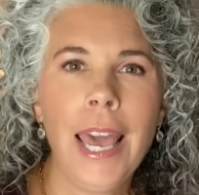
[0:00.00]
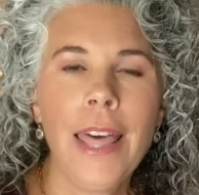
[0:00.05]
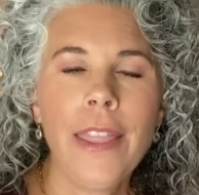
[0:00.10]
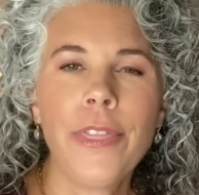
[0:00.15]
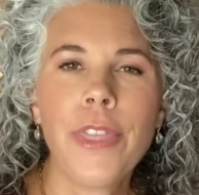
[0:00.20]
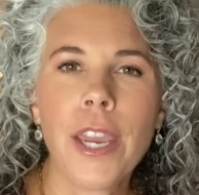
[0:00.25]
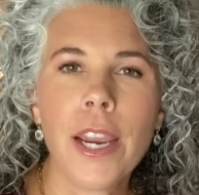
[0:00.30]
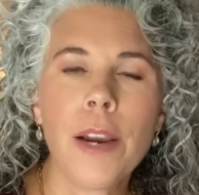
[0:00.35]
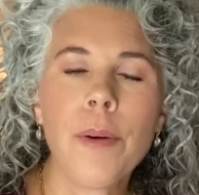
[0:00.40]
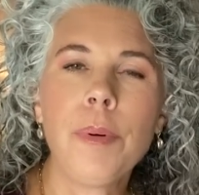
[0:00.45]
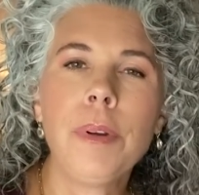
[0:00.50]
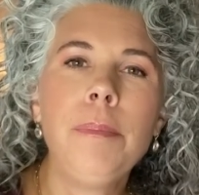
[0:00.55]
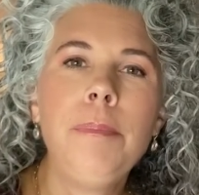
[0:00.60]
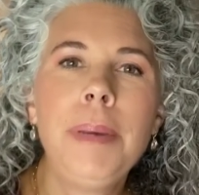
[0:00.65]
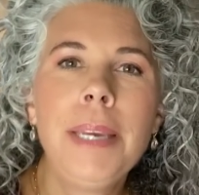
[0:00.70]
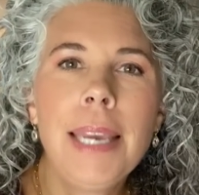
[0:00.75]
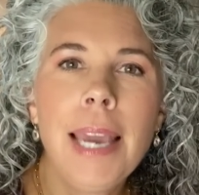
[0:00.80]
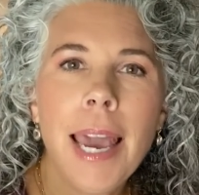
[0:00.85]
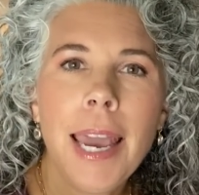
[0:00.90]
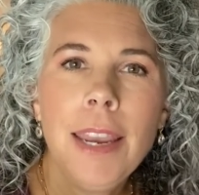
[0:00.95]
There would
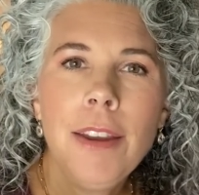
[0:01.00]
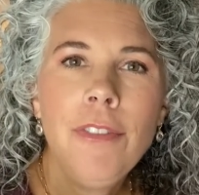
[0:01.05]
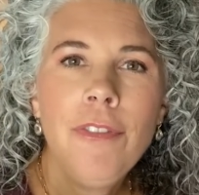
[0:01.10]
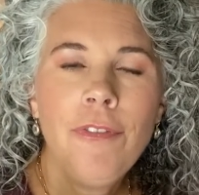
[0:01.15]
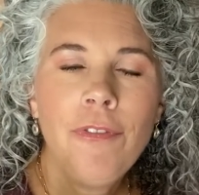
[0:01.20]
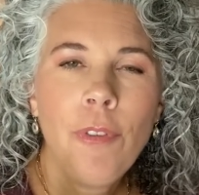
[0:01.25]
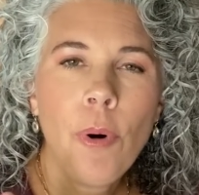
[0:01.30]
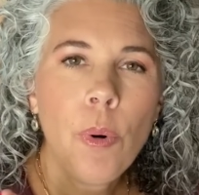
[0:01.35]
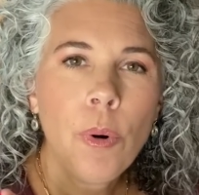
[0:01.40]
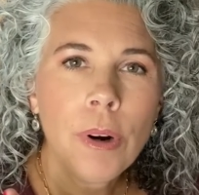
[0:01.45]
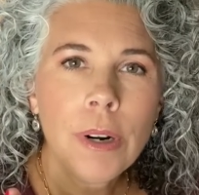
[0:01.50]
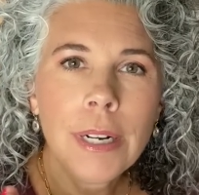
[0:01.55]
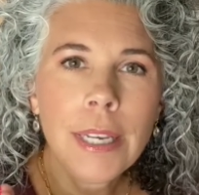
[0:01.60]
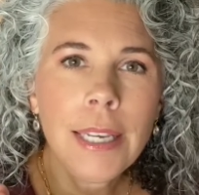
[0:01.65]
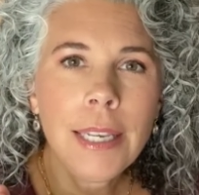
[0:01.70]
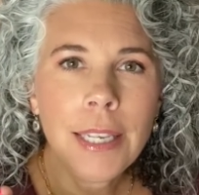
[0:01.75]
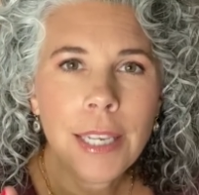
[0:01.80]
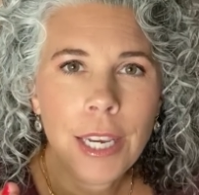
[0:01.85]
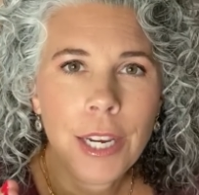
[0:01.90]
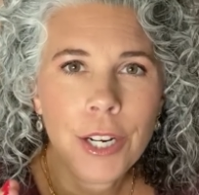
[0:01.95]
be a 40
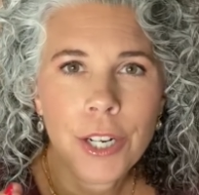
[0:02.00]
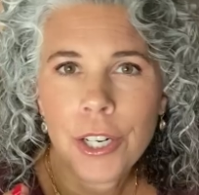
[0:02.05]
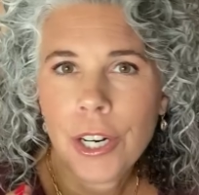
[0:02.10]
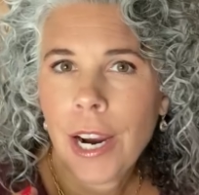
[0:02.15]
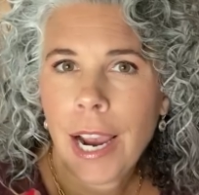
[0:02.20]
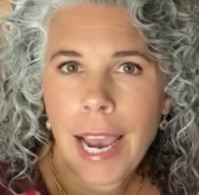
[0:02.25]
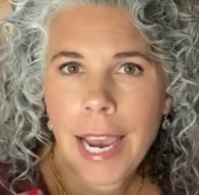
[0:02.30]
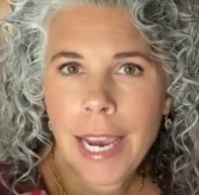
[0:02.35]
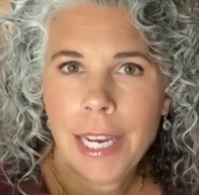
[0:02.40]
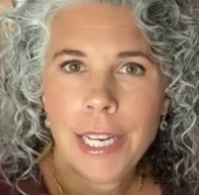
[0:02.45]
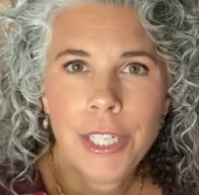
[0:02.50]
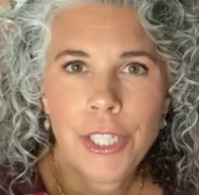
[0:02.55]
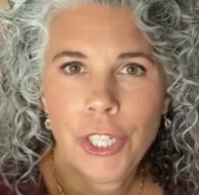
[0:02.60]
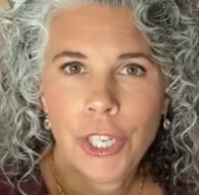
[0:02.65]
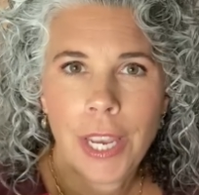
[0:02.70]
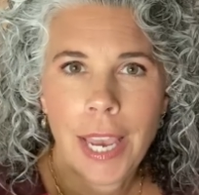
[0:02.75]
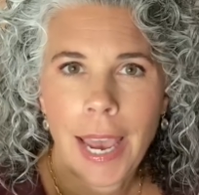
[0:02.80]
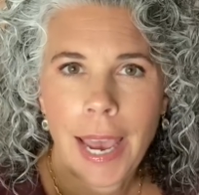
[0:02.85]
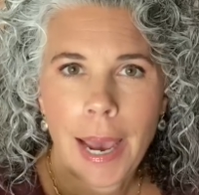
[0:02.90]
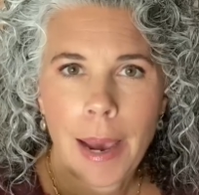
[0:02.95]
year age
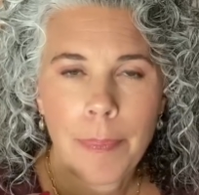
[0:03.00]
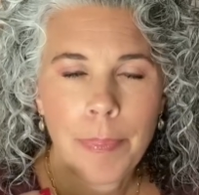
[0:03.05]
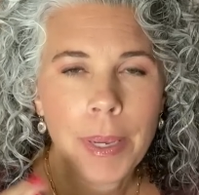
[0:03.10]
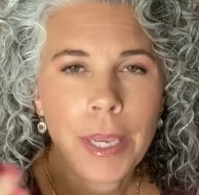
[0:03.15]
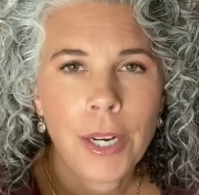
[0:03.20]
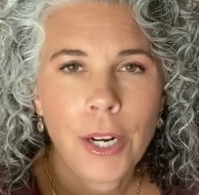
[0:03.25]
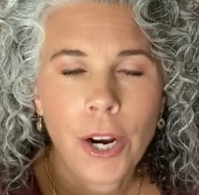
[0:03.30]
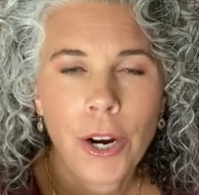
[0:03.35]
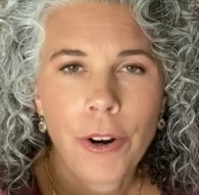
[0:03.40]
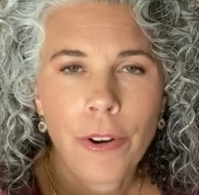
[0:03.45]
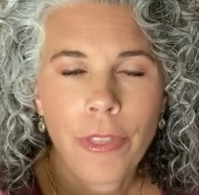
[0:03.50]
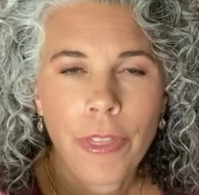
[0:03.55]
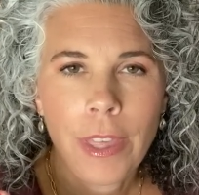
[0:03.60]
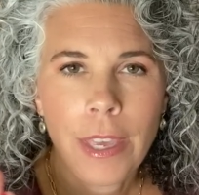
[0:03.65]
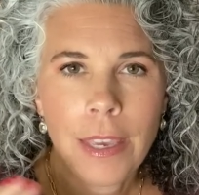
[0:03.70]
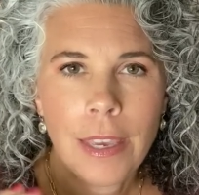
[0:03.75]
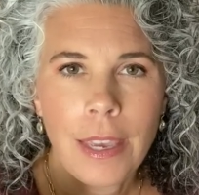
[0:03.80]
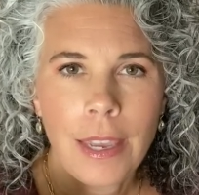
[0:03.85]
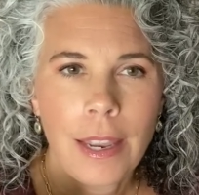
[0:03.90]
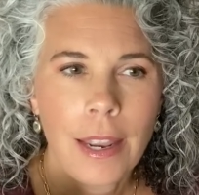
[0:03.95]
gap in her
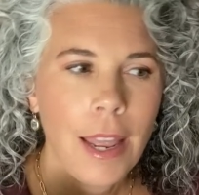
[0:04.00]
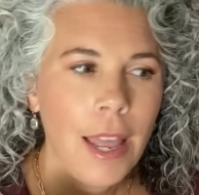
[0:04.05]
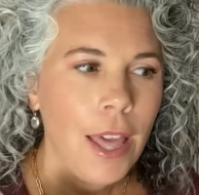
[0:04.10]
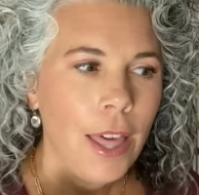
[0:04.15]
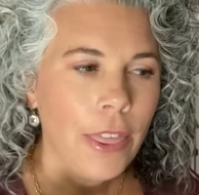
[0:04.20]
thinking.